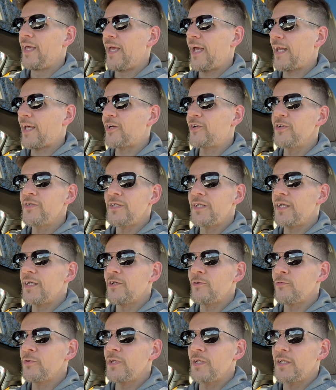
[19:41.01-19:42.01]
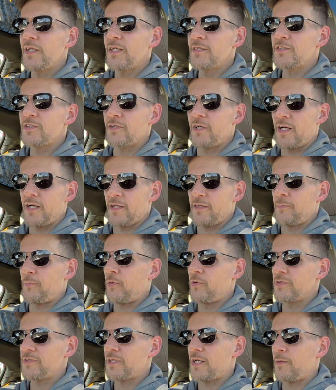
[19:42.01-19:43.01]
I couldn't get a real answer out of the
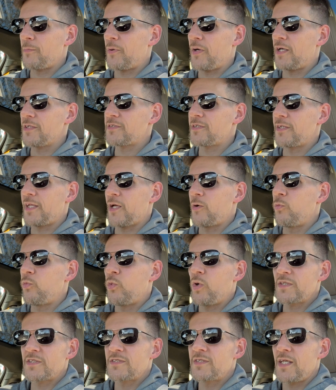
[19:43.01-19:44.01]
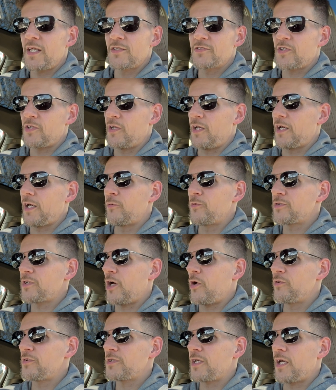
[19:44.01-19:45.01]
Polestar Boston, like, what's taking so long? It was
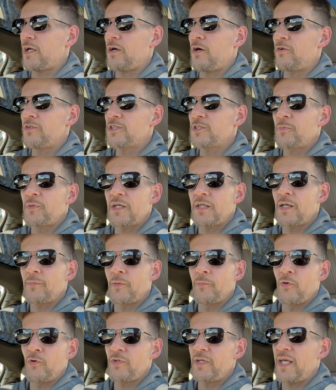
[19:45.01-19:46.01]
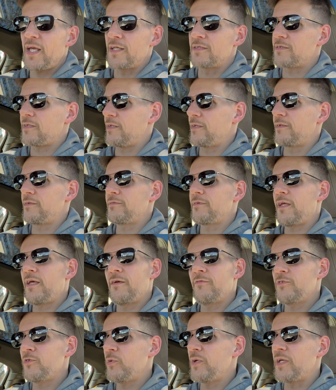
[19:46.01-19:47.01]
always like, oh, just be a couple more days. And
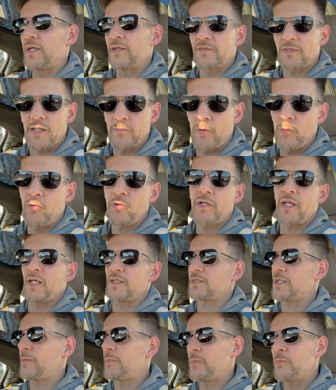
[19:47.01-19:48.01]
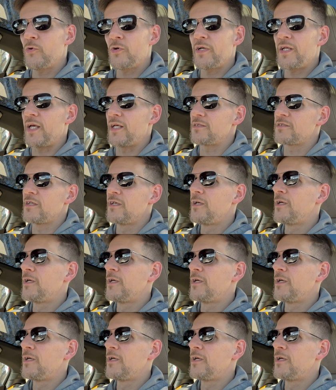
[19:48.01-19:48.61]
every week, a couple more days.